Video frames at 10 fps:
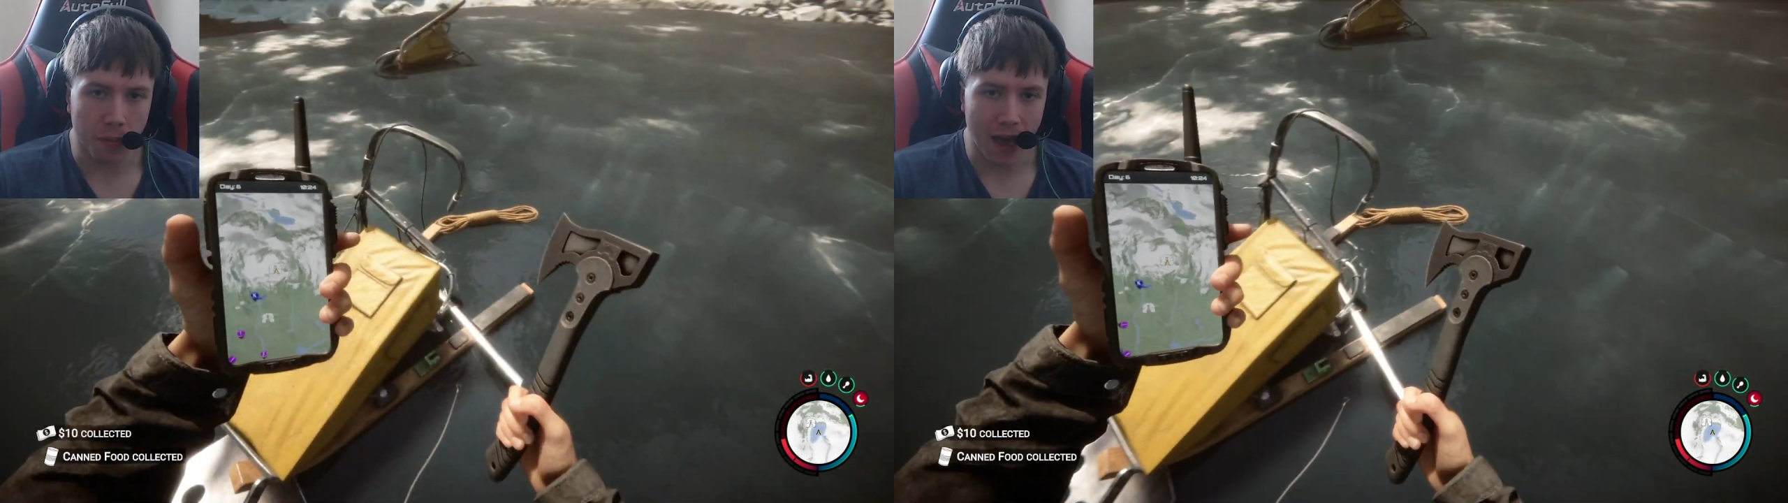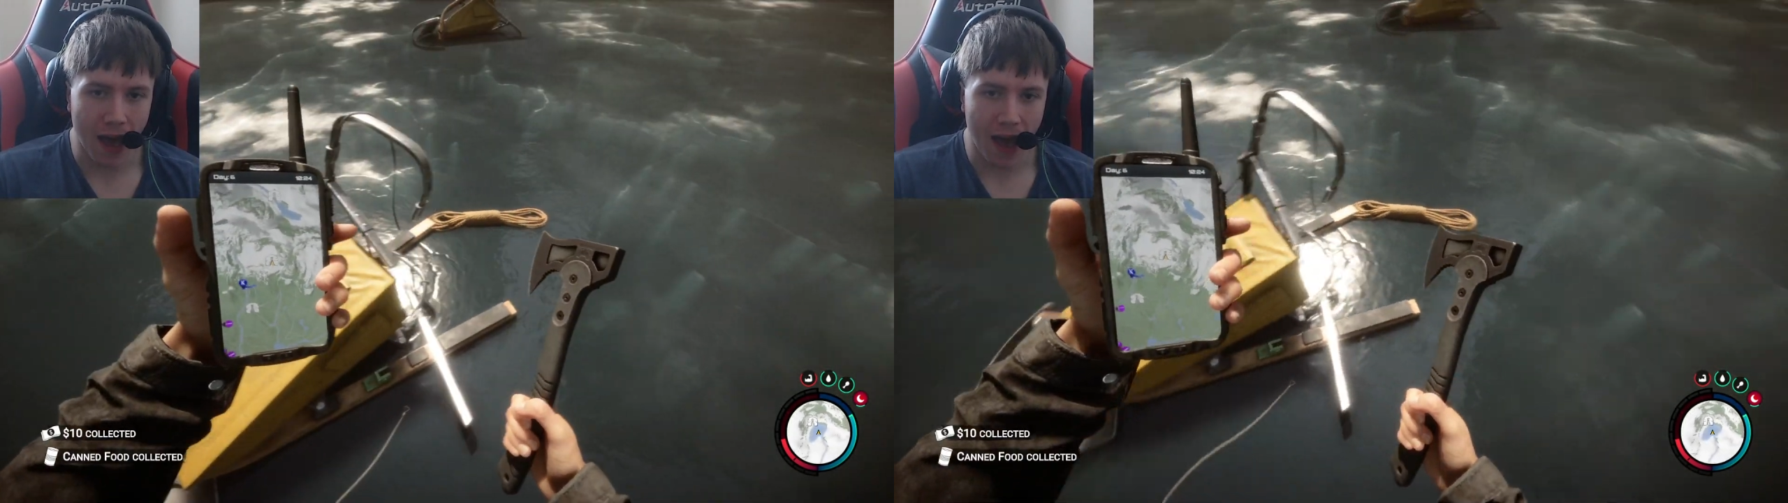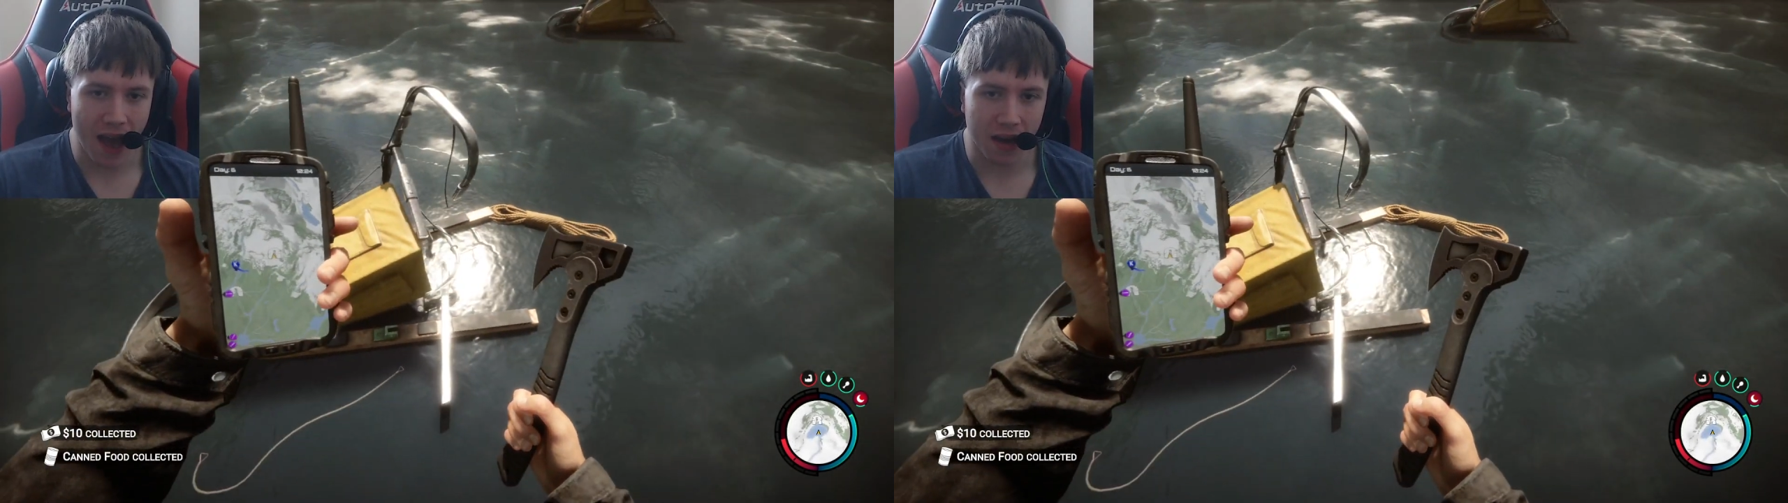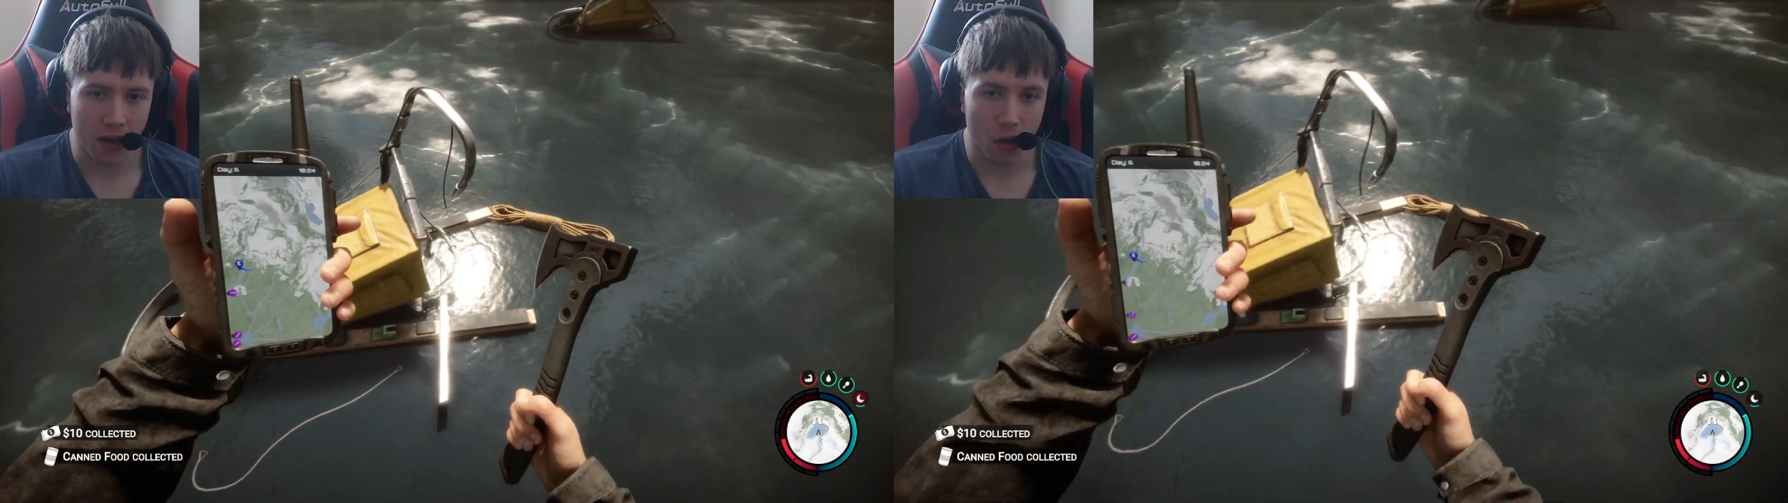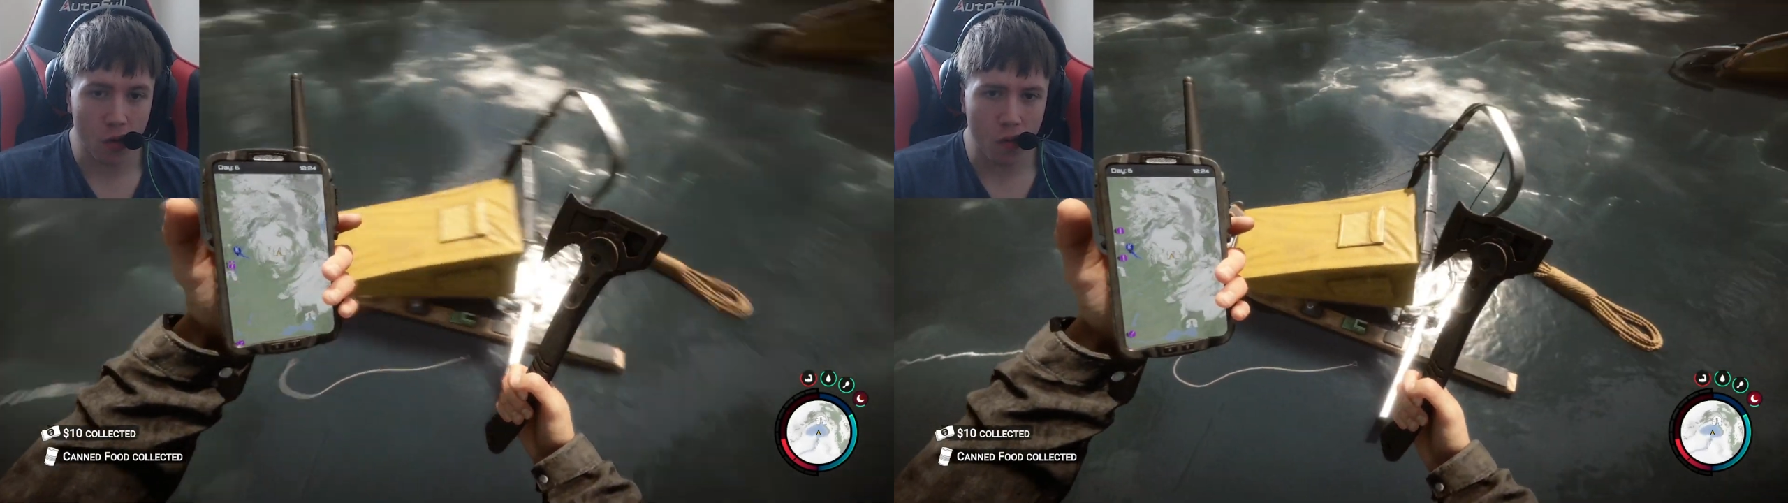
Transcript: my head in. Oh,